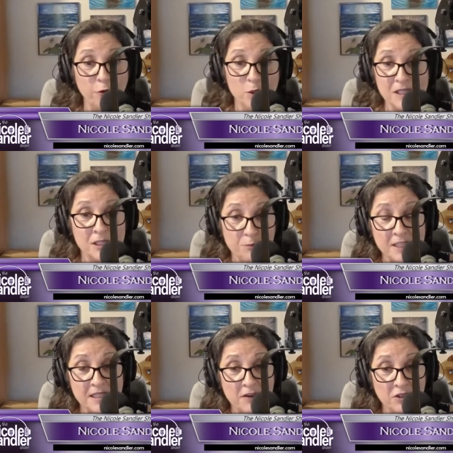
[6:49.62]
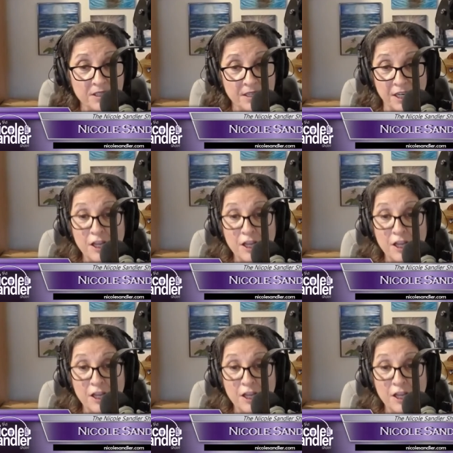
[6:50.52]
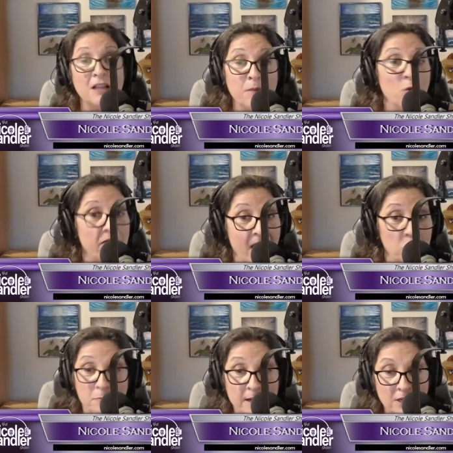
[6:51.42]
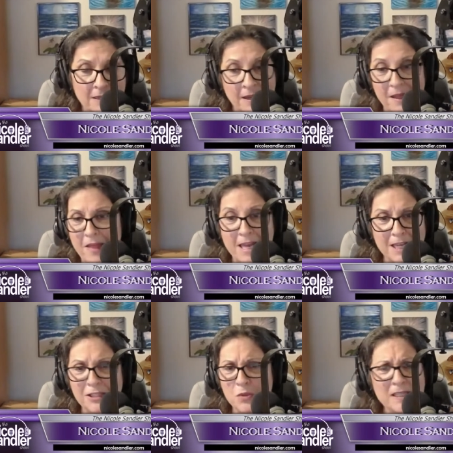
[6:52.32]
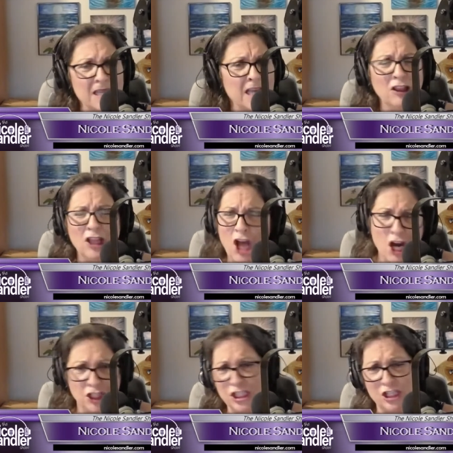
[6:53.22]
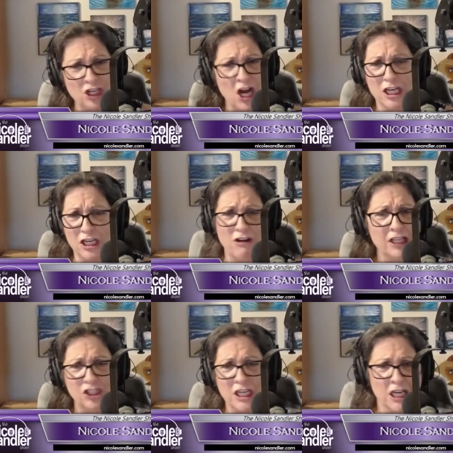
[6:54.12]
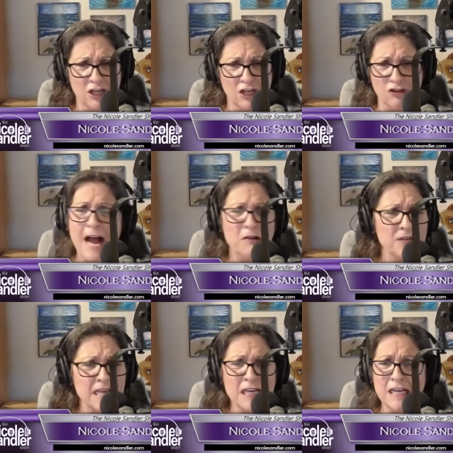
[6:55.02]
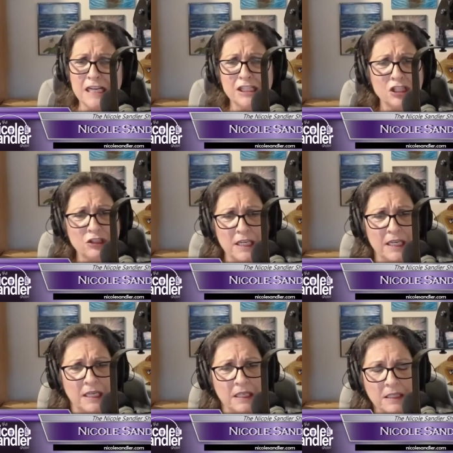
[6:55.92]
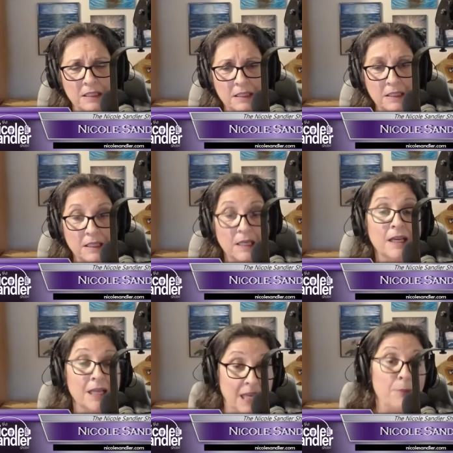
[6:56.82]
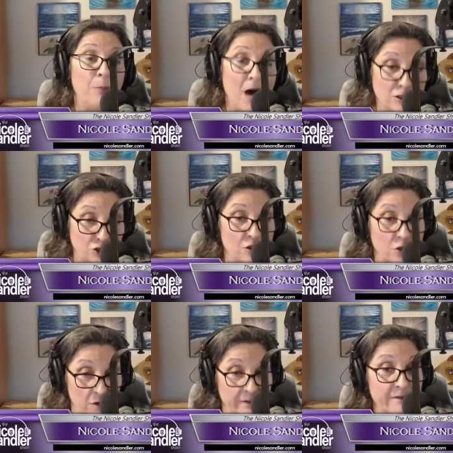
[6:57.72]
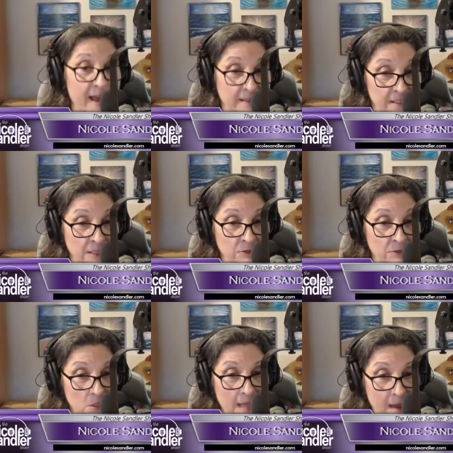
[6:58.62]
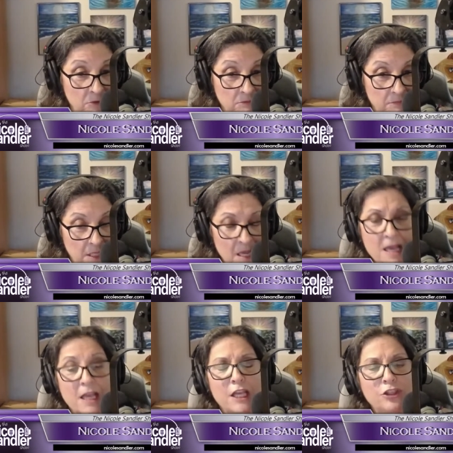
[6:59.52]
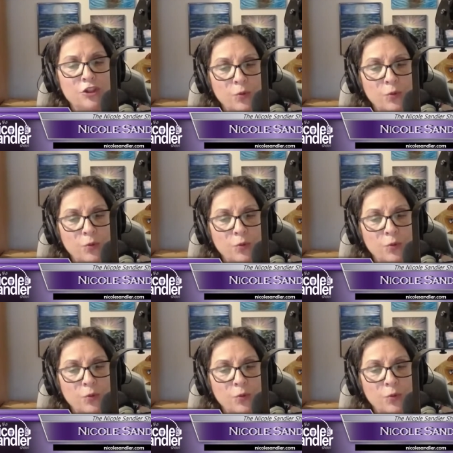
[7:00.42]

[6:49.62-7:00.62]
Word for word: he forced his press secretary to claim without merit that his was the largest inauguration crowd in history. He botched the COVID vaccine rollout. He